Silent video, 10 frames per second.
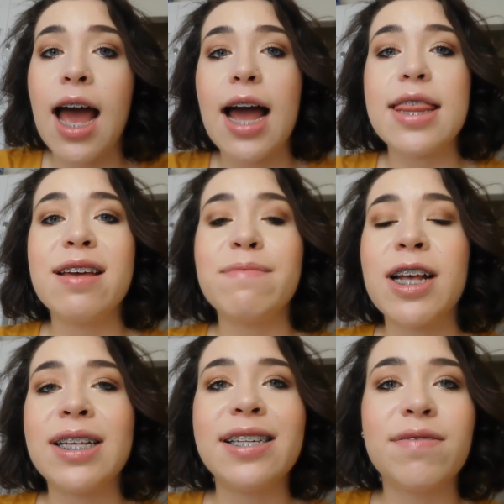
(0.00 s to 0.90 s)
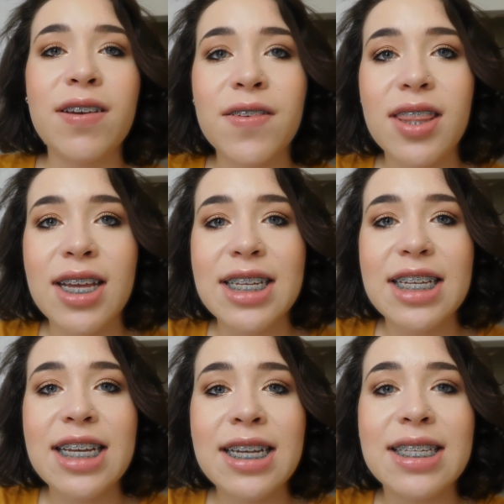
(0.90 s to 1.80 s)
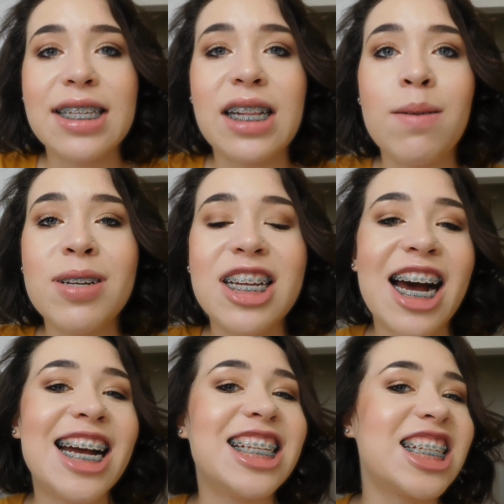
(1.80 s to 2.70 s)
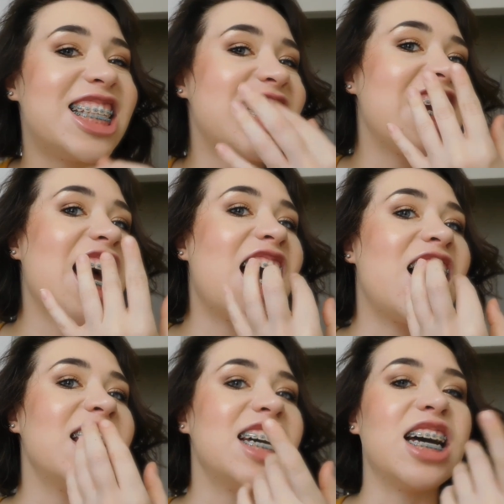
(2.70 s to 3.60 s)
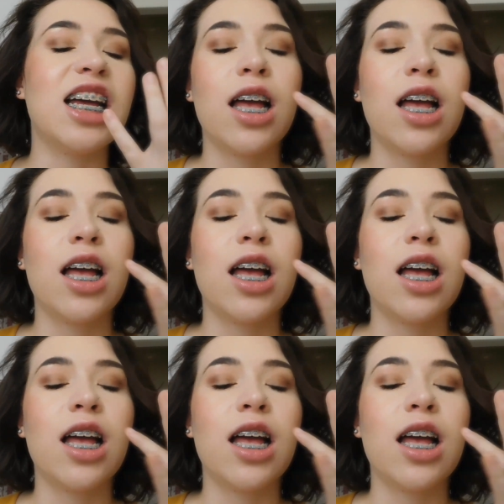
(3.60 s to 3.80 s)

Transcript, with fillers: I think my least favorite thing to eat is clementines because they get all the...